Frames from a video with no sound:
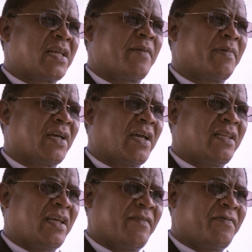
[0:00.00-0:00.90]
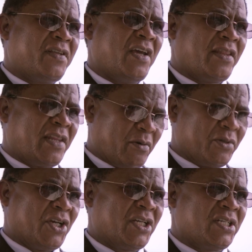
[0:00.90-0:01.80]
tripartite FTA
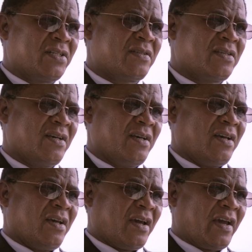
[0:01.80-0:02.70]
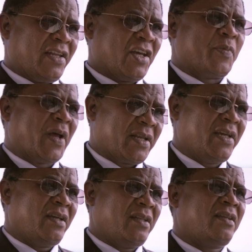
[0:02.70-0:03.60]
negotiations, uh, it has been
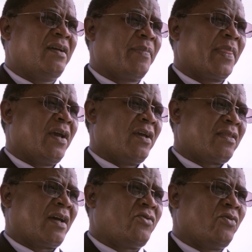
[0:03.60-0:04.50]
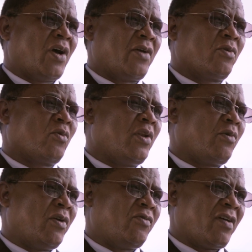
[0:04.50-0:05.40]
agreed that you are not only
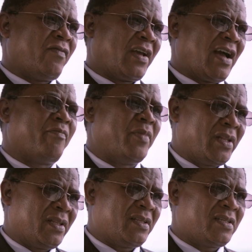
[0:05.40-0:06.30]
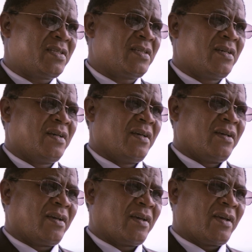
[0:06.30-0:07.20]
going to have the governments
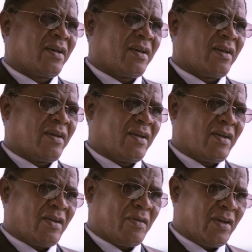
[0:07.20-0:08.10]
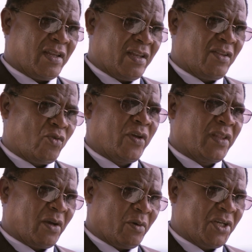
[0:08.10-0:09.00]
uh, doing
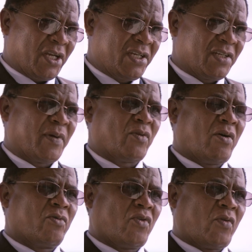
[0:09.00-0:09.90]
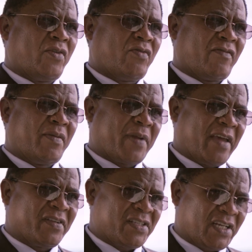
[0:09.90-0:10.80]
the negotiations, but you are also going to have the
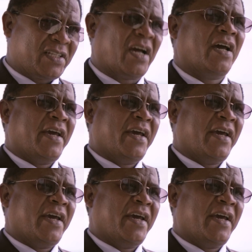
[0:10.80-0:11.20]
private sector